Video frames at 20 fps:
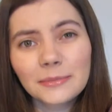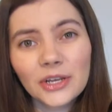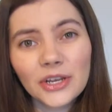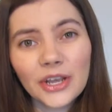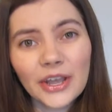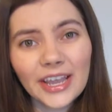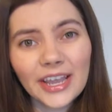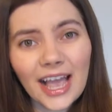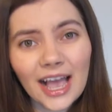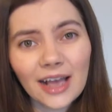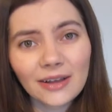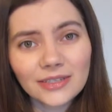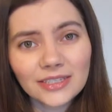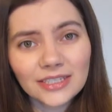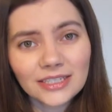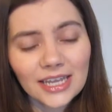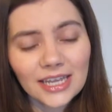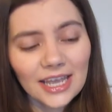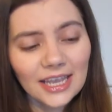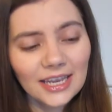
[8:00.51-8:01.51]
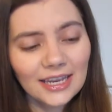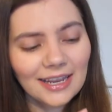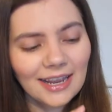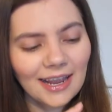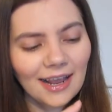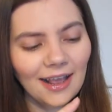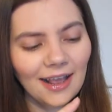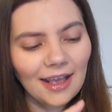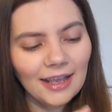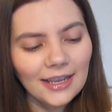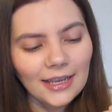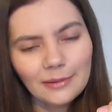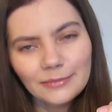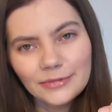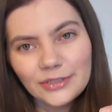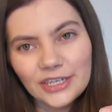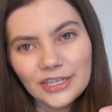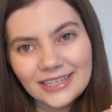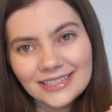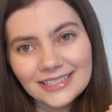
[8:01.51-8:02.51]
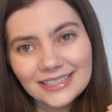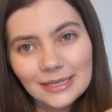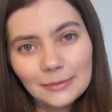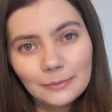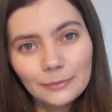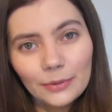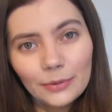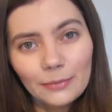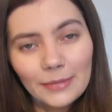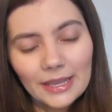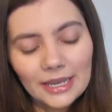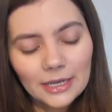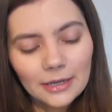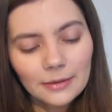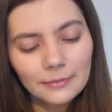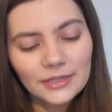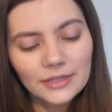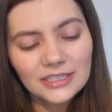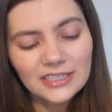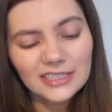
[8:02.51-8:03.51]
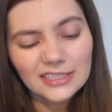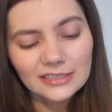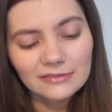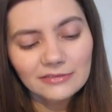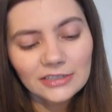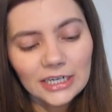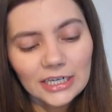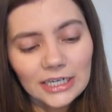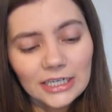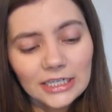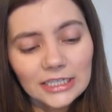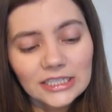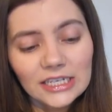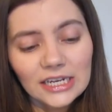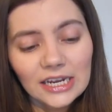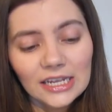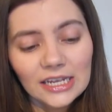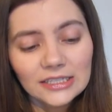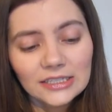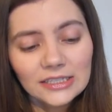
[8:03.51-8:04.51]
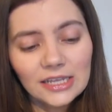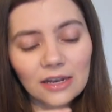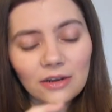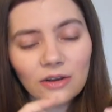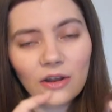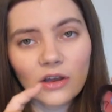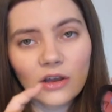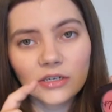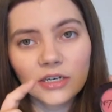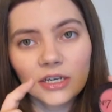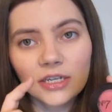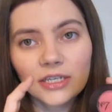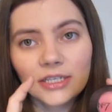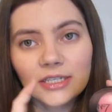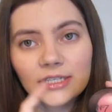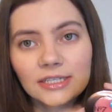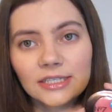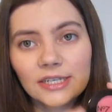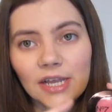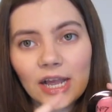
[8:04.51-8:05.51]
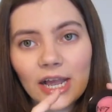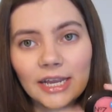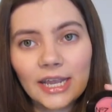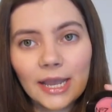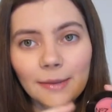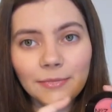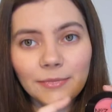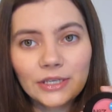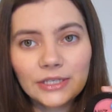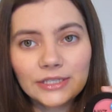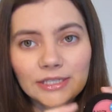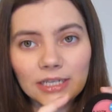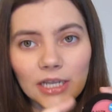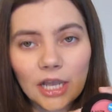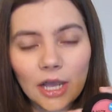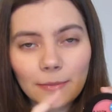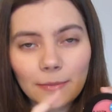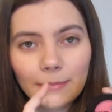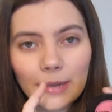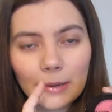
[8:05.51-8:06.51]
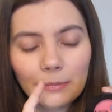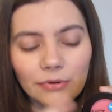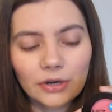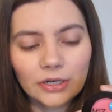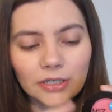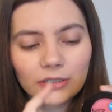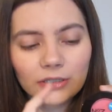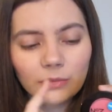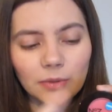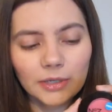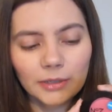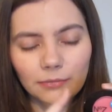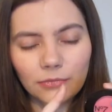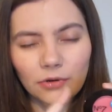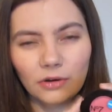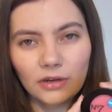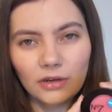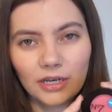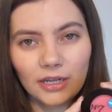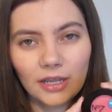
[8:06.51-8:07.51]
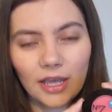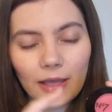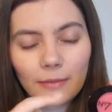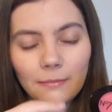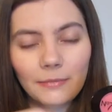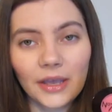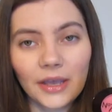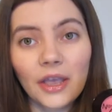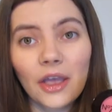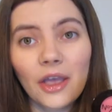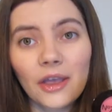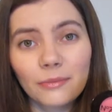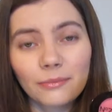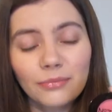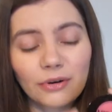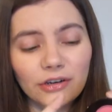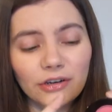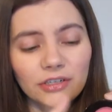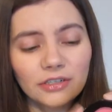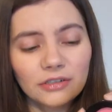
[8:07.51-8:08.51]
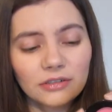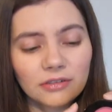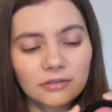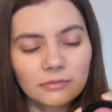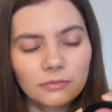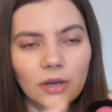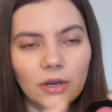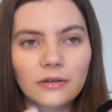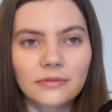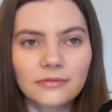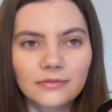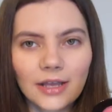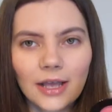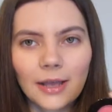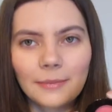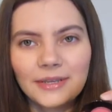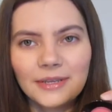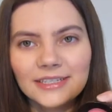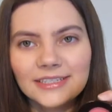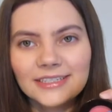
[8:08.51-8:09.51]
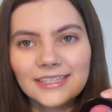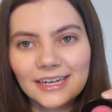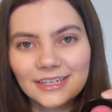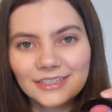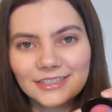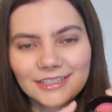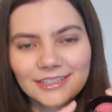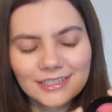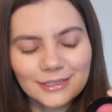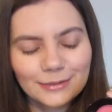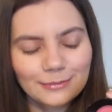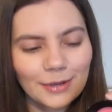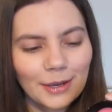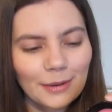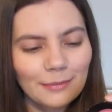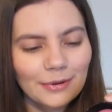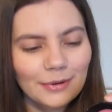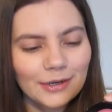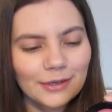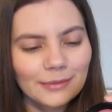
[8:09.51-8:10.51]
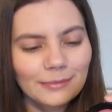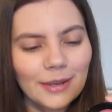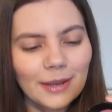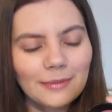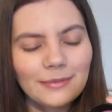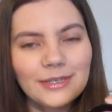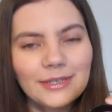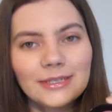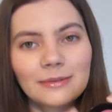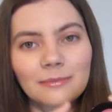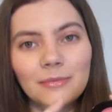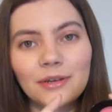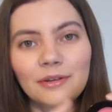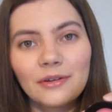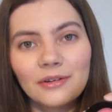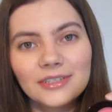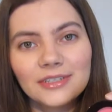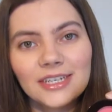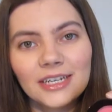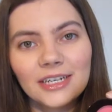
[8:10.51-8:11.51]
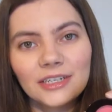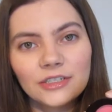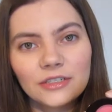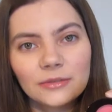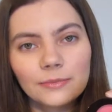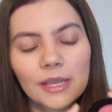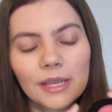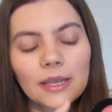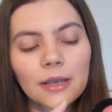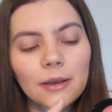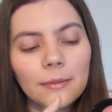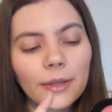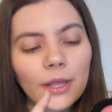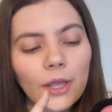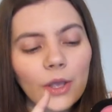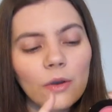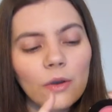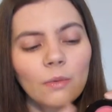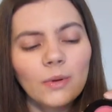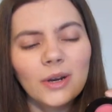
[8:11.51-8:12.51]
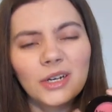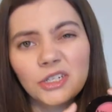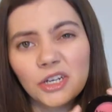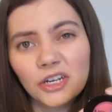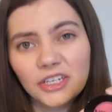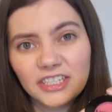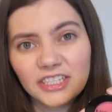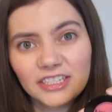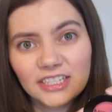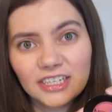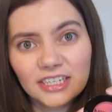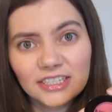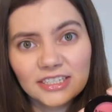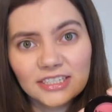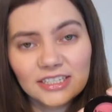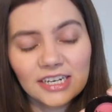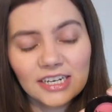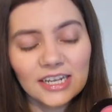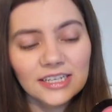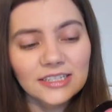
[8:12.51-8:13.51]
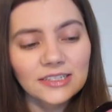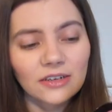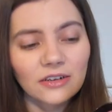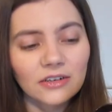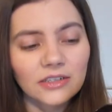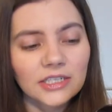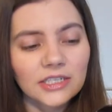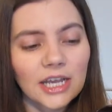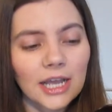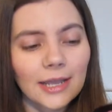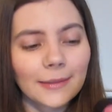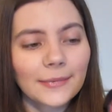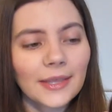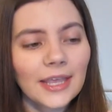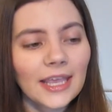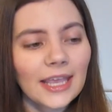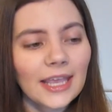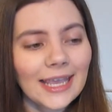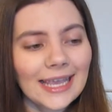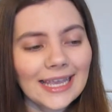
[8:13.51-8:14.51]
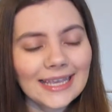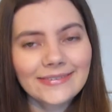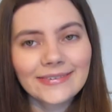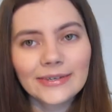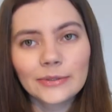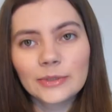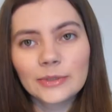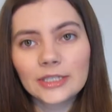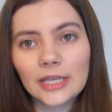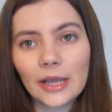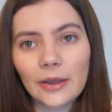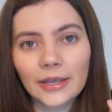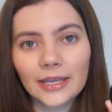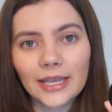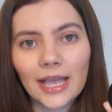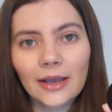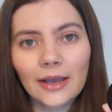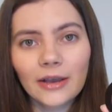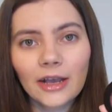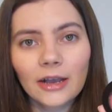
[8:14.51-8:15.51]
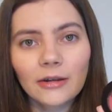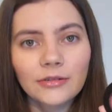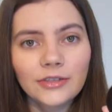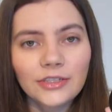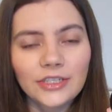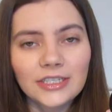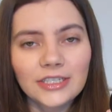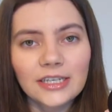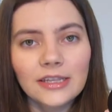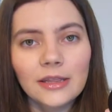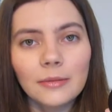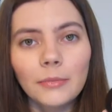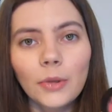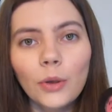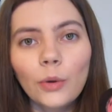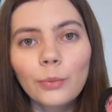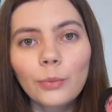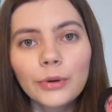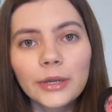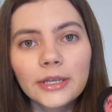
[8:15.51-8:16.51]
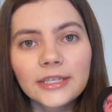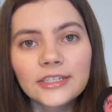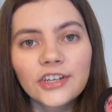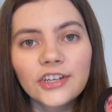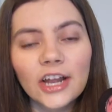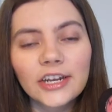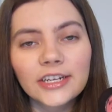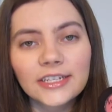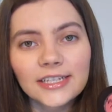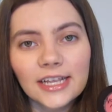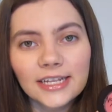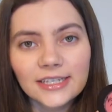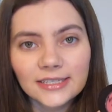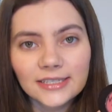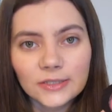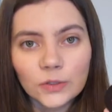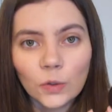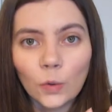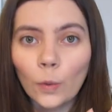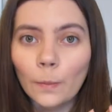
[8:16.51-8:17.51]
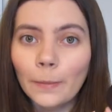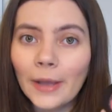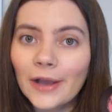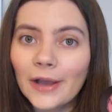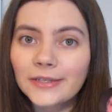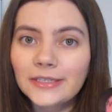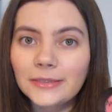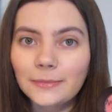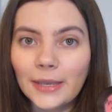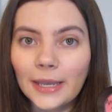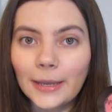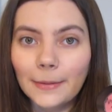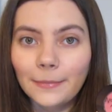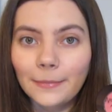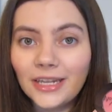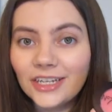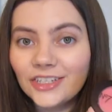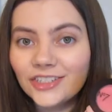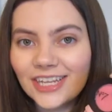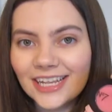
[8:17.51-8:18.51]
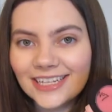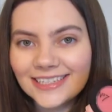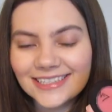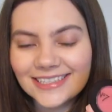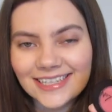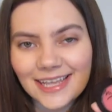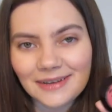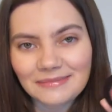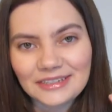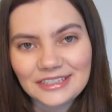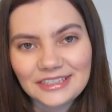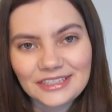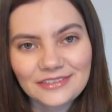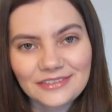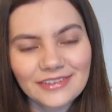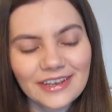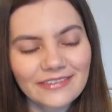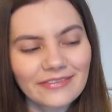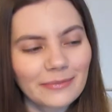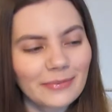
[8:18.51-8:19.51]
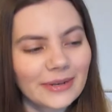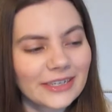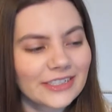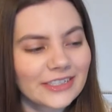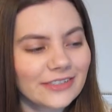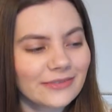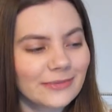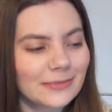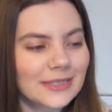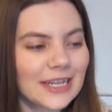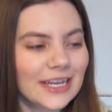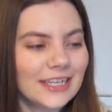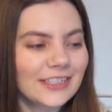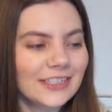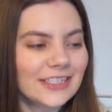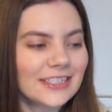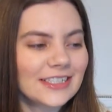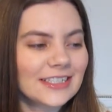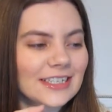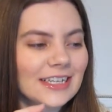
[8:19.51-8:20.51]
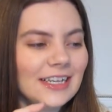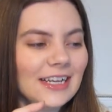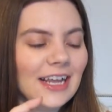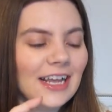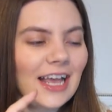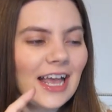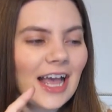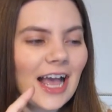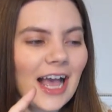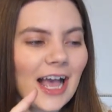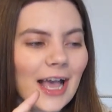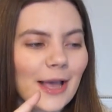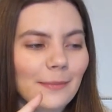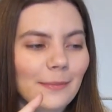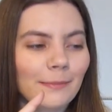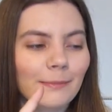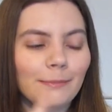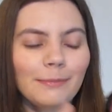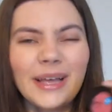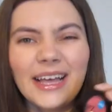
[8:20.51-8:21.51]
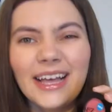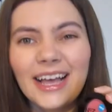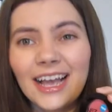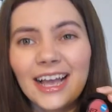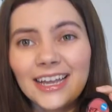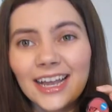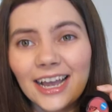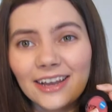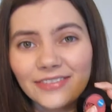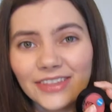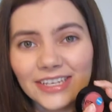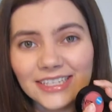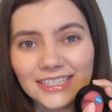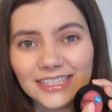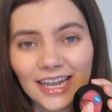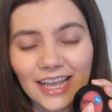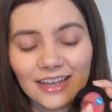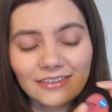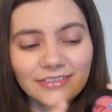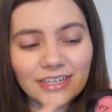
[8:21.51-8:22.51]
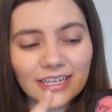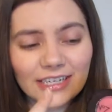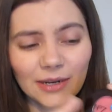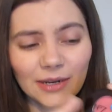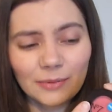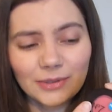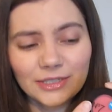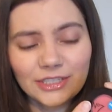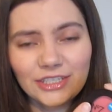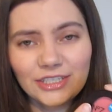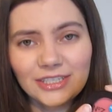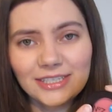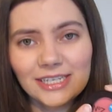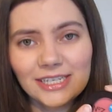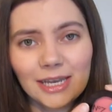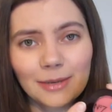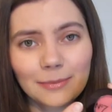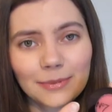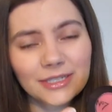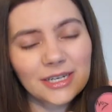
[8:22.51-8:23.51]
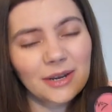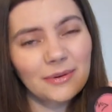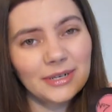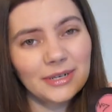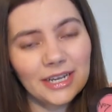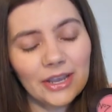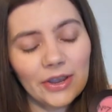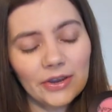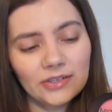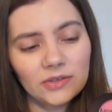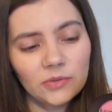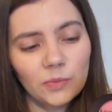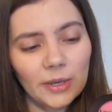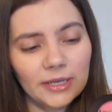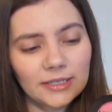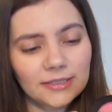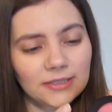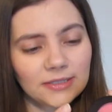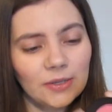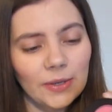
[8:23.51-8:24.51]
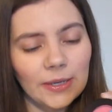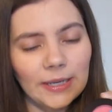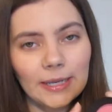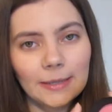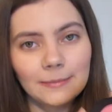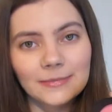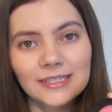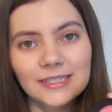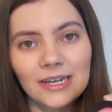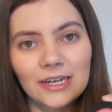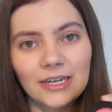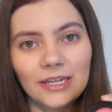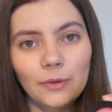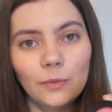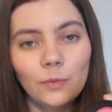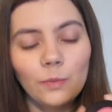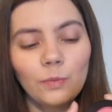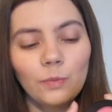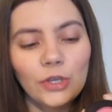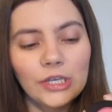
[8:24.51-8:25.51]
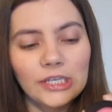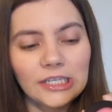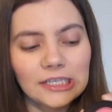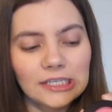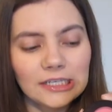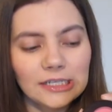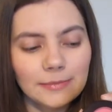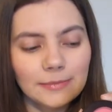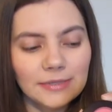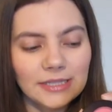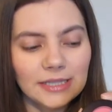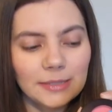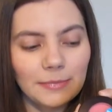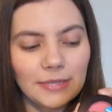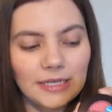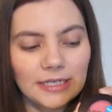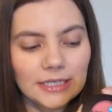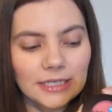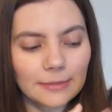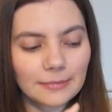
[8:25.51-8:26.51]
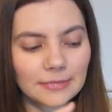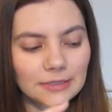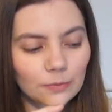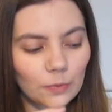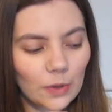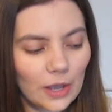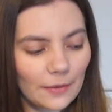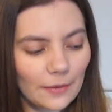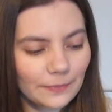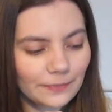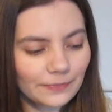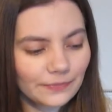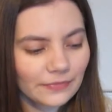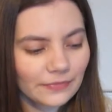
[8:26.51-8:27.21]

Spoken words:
not going out today, I am doing simple makeup that doesn't really need to last that long. So I am using up my product when I'm not, my own product. Well, I mean, Senegence is my own product, but I'm using my non-Senegence makeup when I don't need to last a long time. If I was going out, I would use either Mulberry Shadow Sense or Pouty Pink Blush Sense. They're my 2 favourite blushes from Senegence. But I have this left and I want to use it up. I don't want it going to waste, so I am slowly using this up in the meantime as well.